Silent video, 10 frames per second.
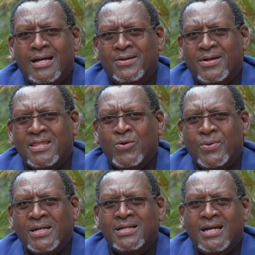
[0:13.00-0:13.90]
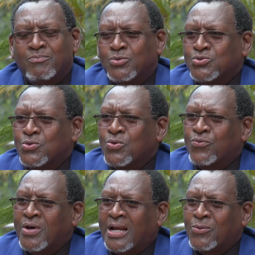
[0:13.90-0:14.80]
rather weak Mzungu
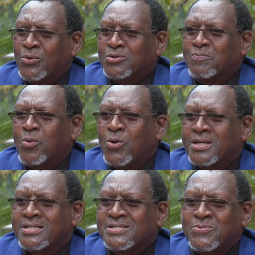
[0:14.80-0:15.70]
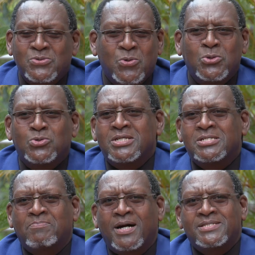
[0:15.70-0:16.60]
fella called Pukis. He was going to
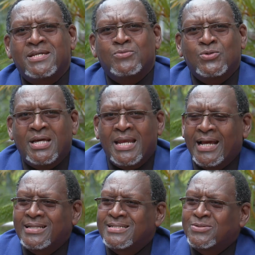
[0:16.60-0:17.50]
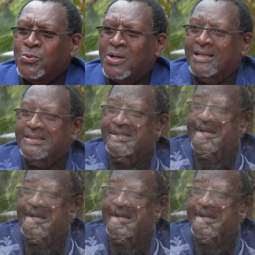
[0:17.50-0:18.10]
dispatch him to the next world.